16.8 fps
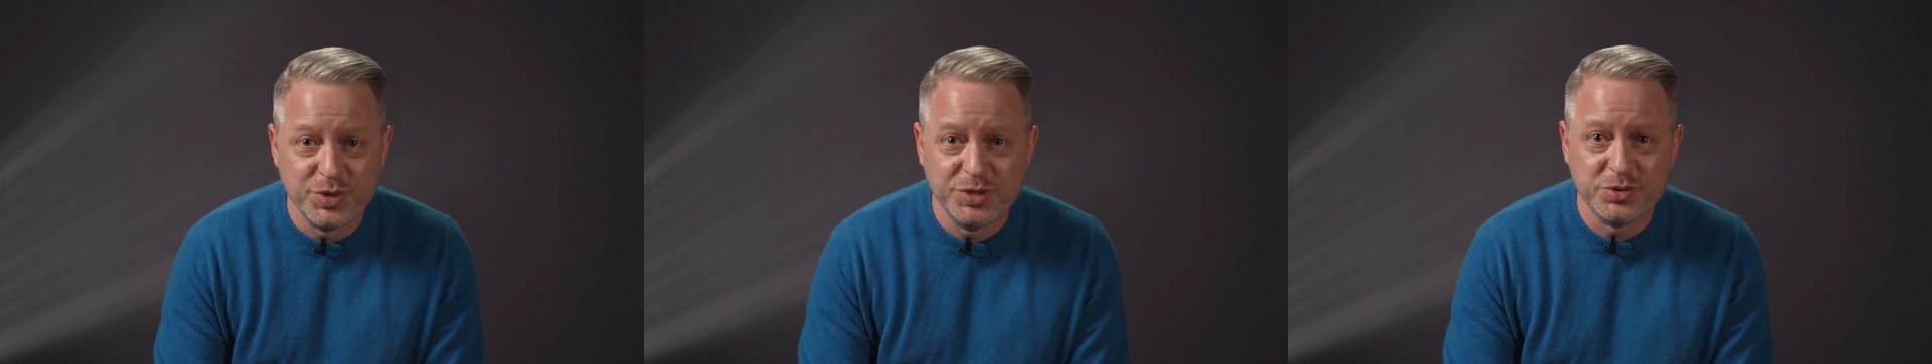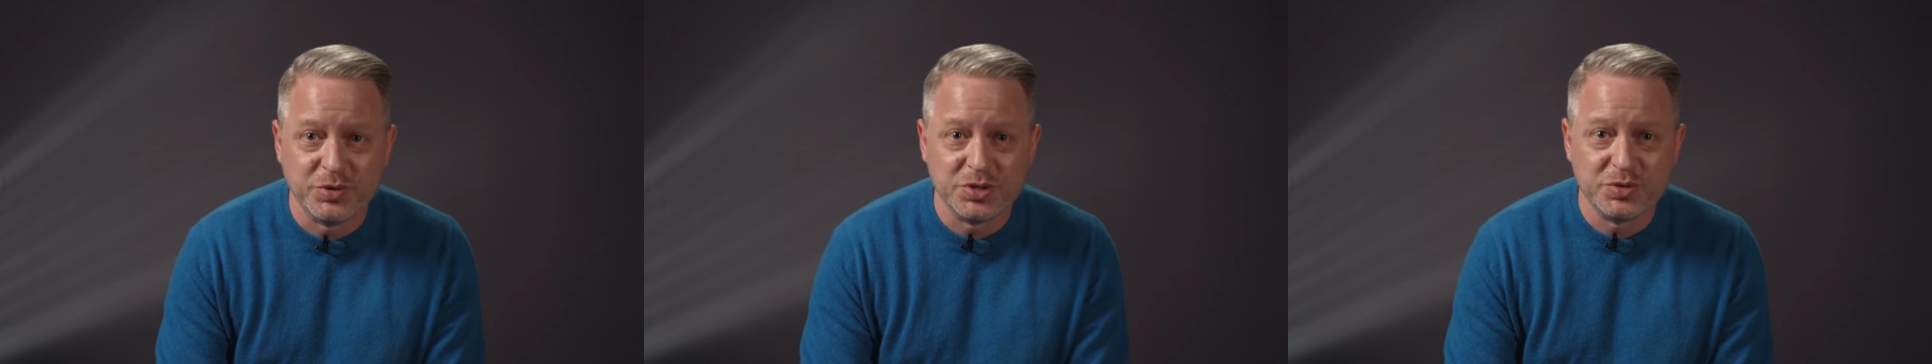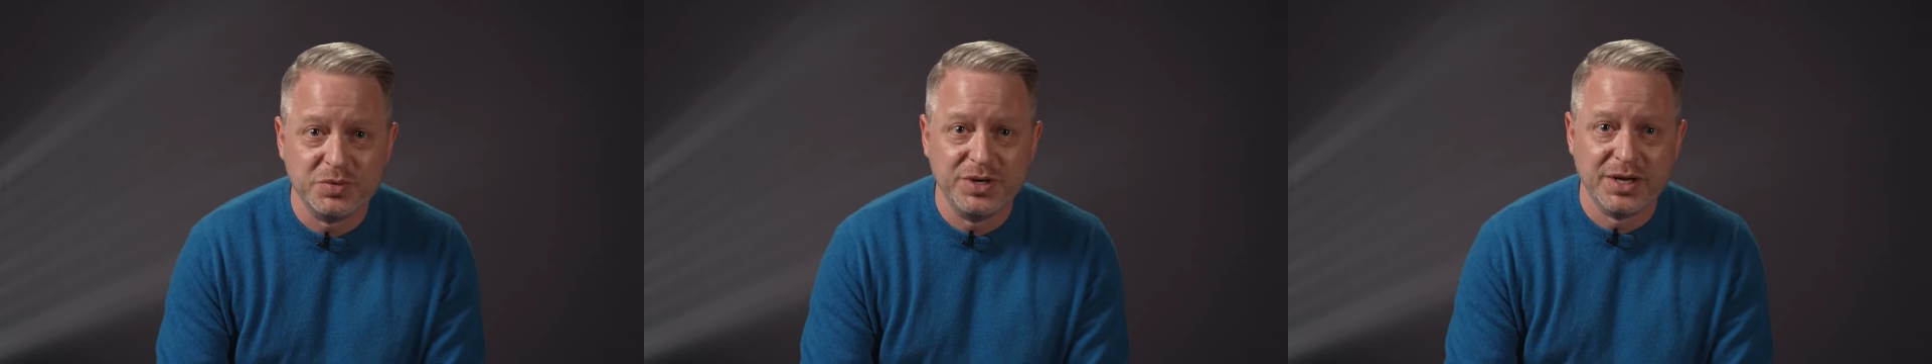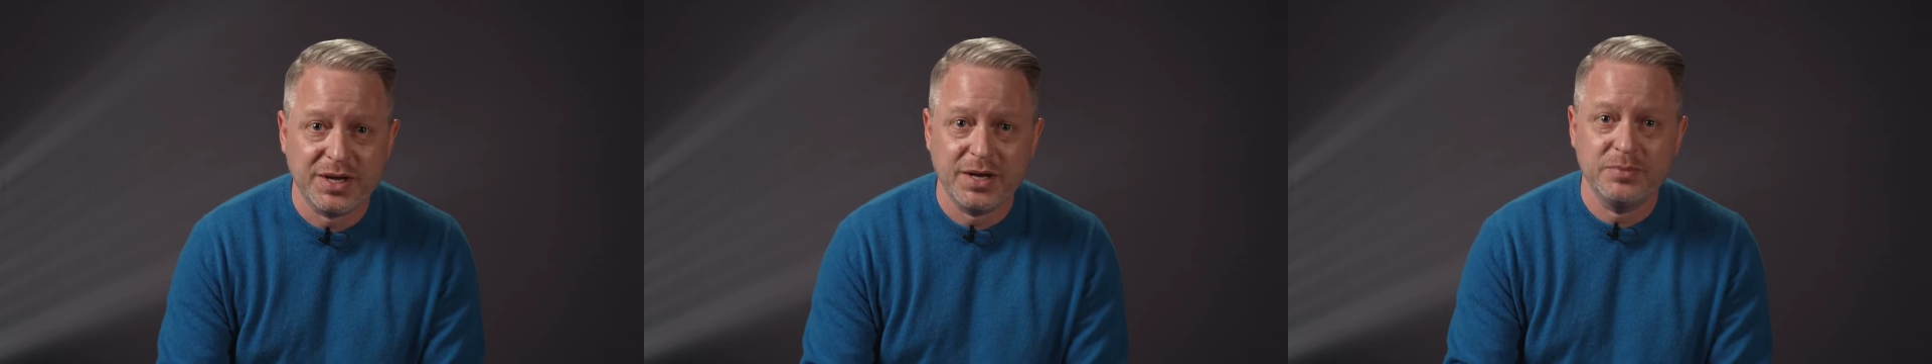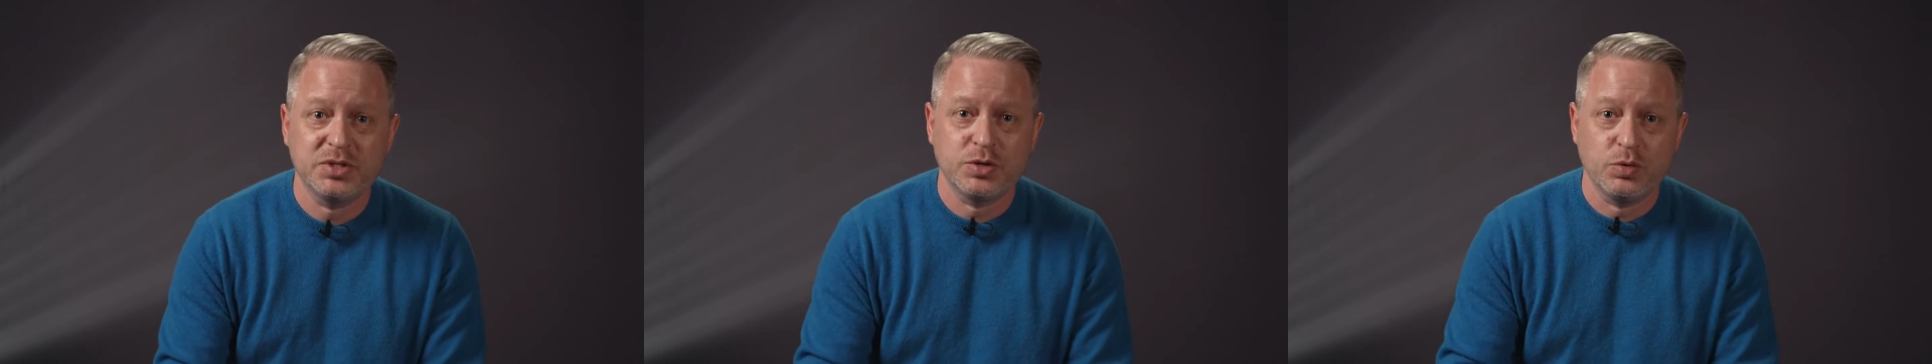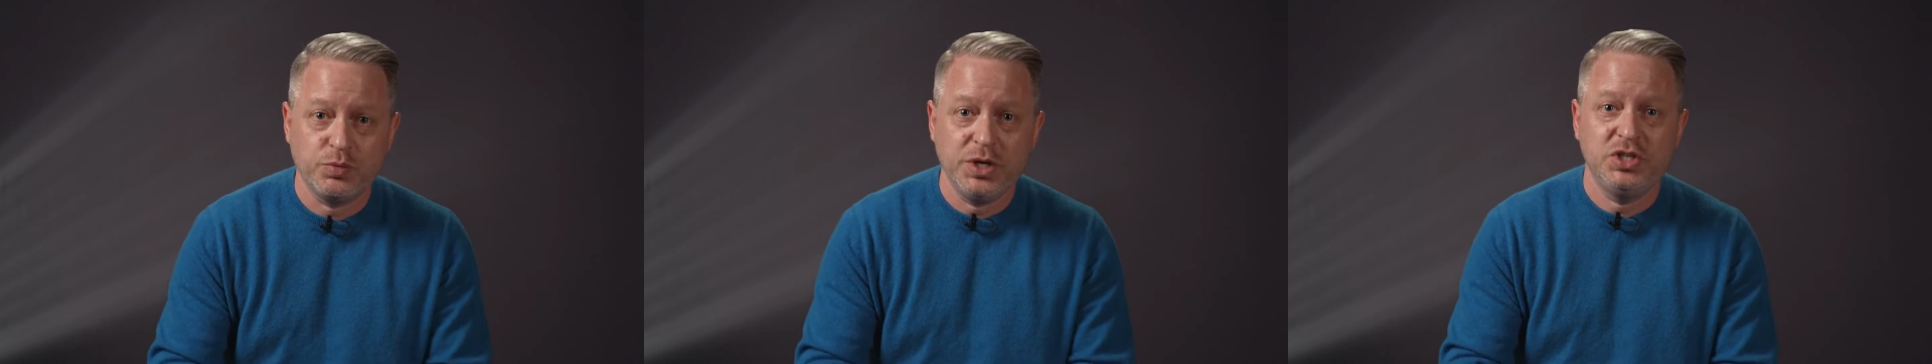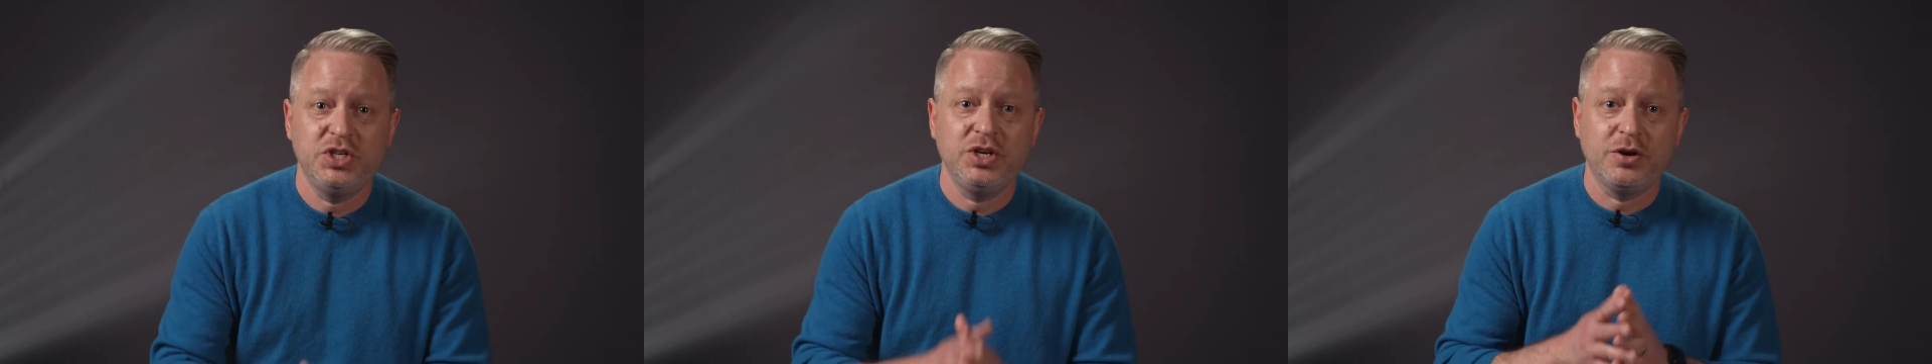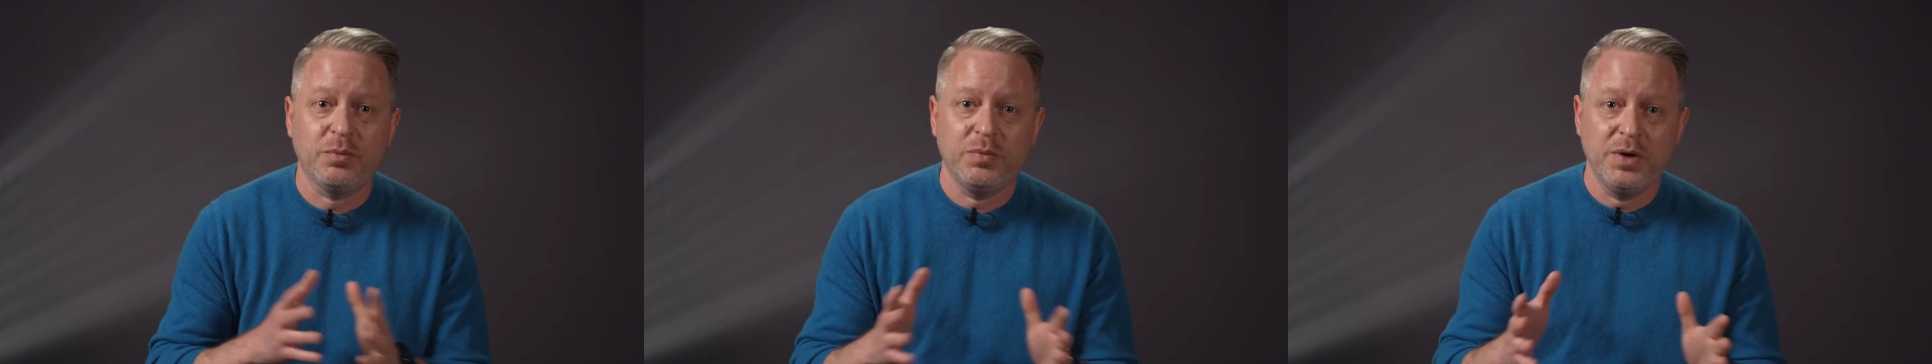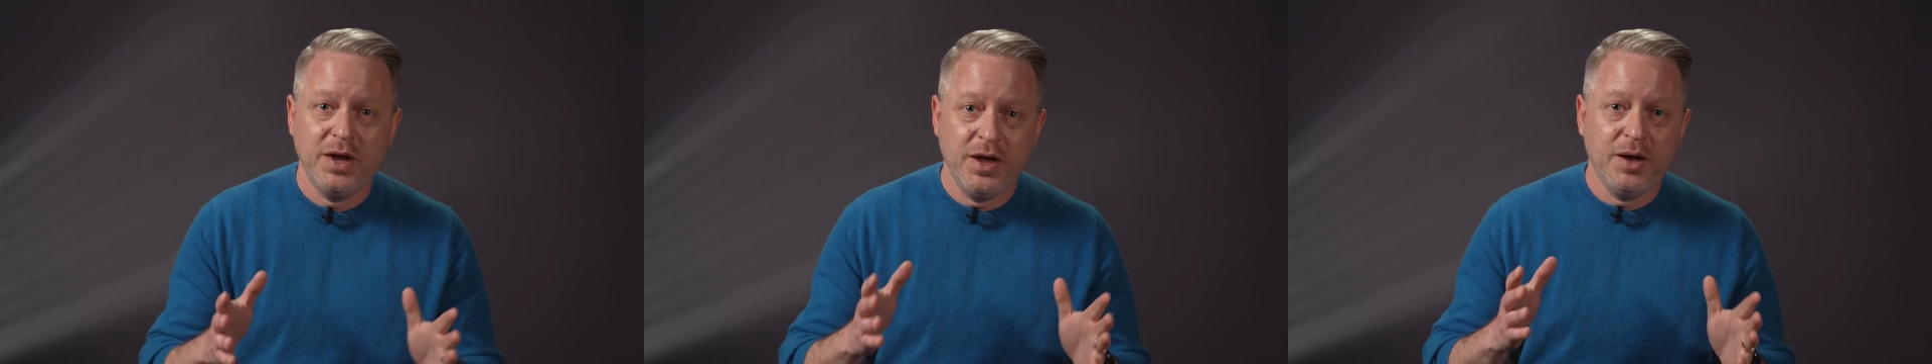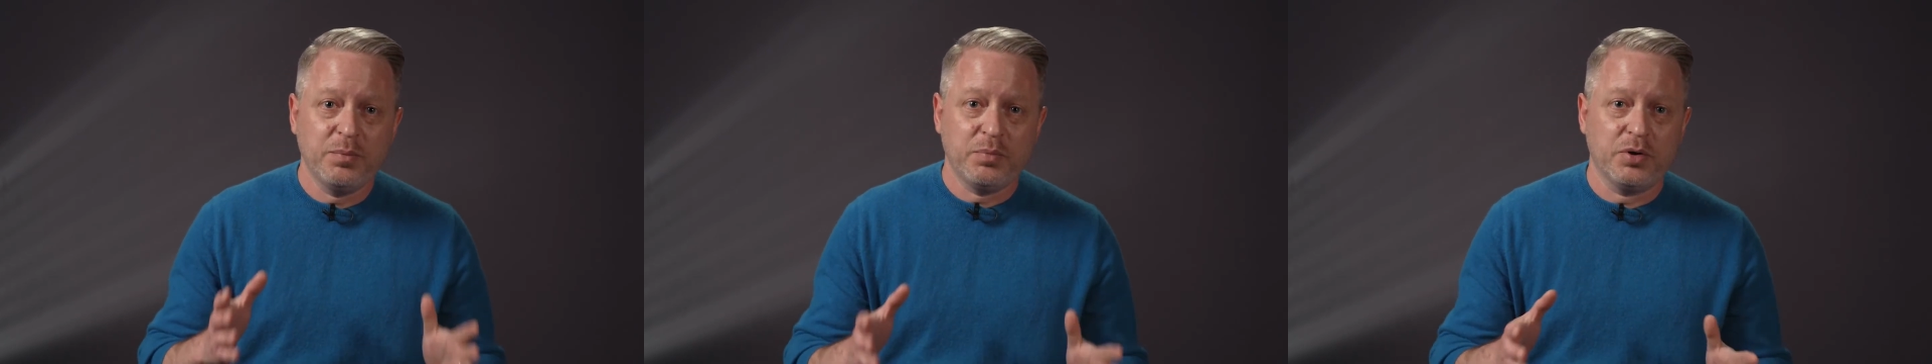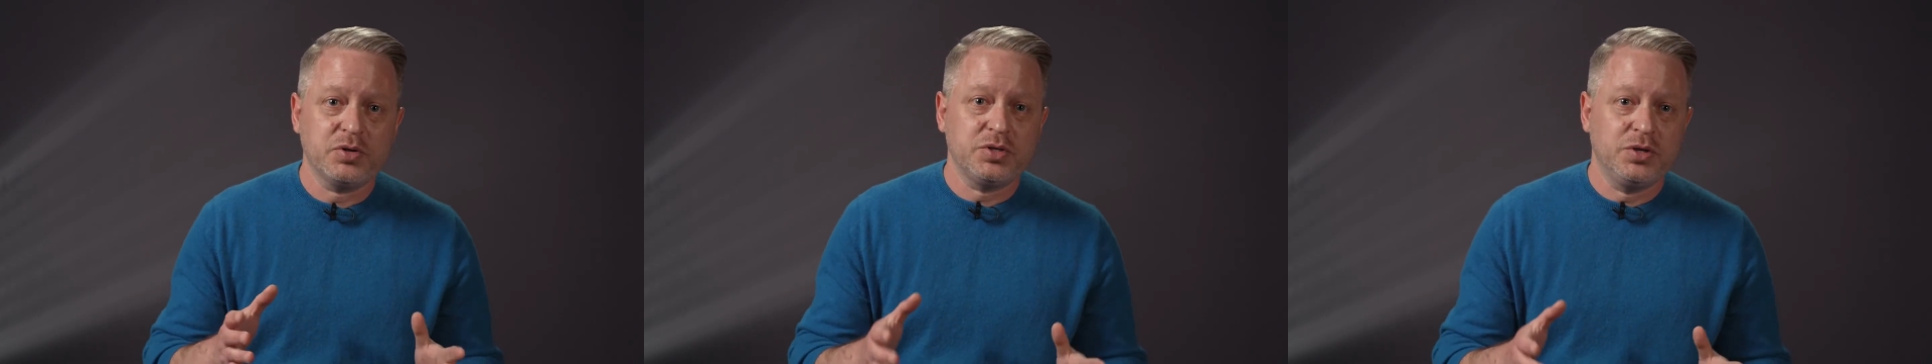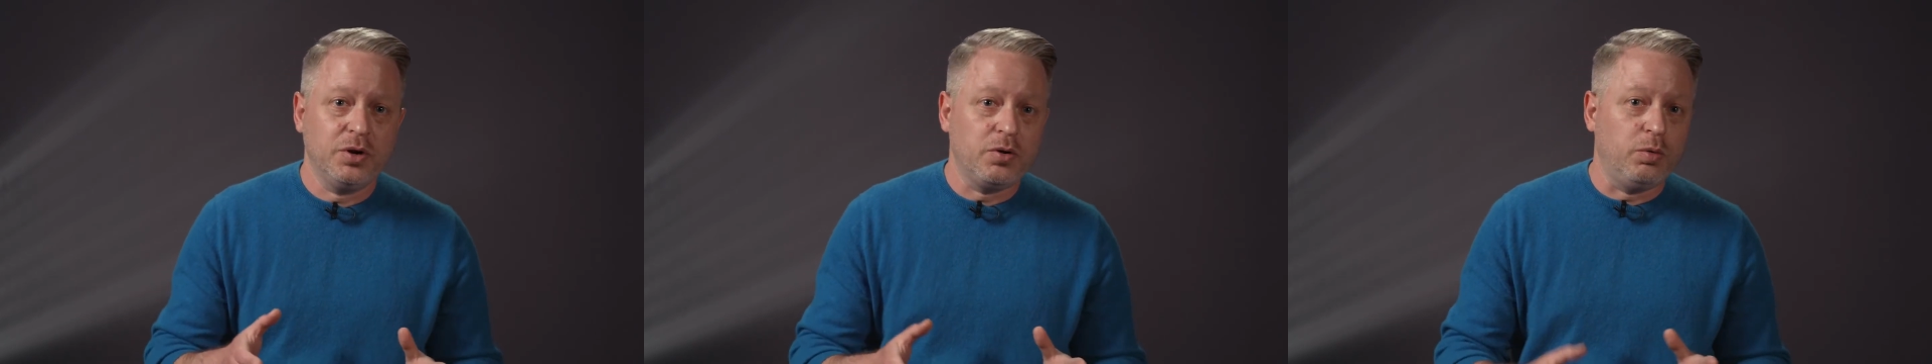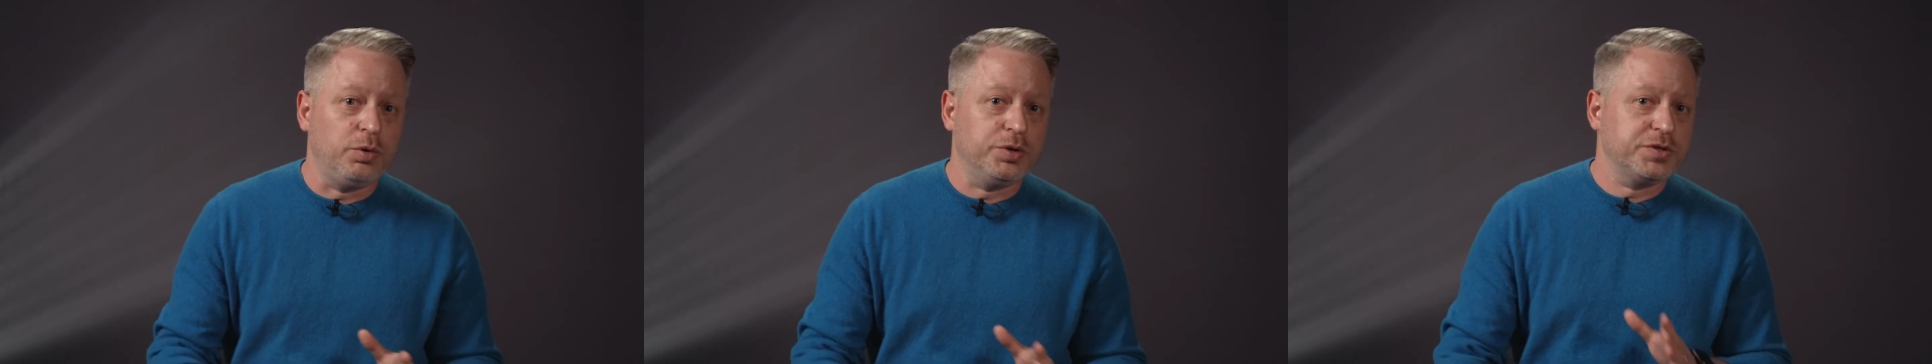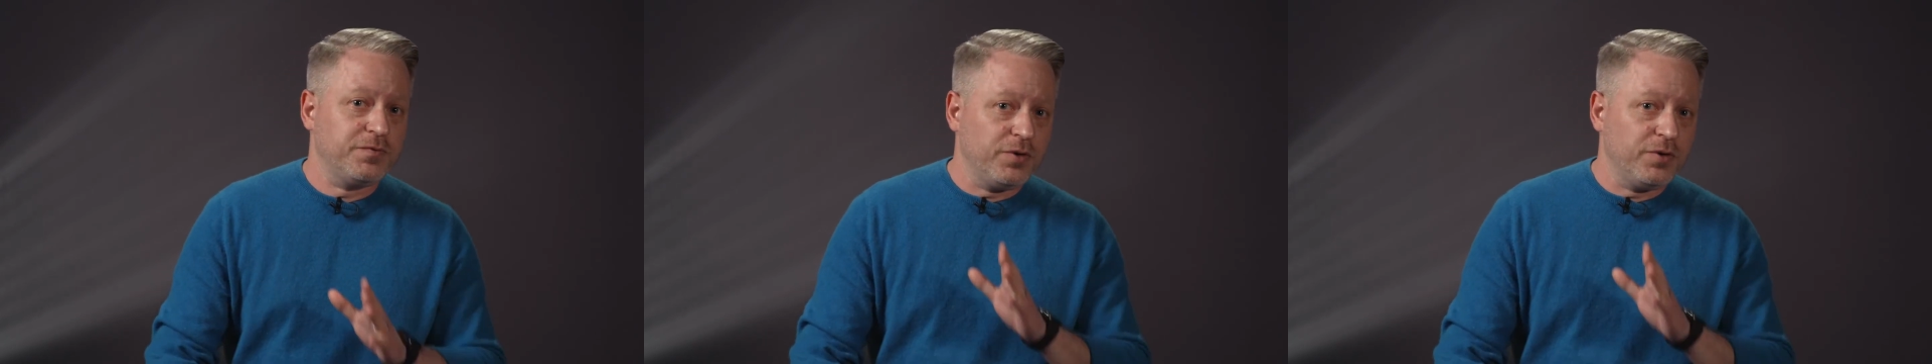resource when it comes to reaching your personal goals.